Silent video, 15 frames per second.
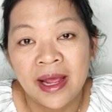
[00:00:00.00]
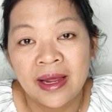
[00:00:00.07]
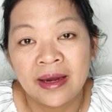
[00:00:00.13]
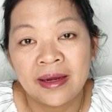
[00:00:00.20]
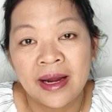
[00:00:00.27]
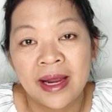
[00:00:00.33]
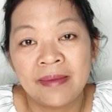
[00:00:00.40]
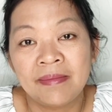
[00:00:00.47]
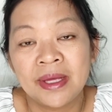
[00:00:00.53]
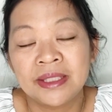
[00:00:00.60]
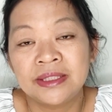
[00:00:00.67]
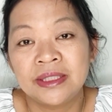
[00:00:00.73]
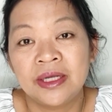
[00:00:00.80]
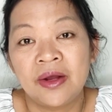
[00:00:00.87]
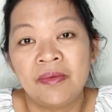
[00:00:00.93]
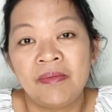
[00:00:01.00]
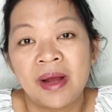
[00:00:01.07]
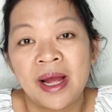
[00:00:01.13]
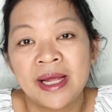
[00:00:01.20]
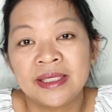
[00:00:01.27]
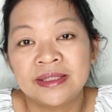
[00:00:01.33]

and I meant to go buy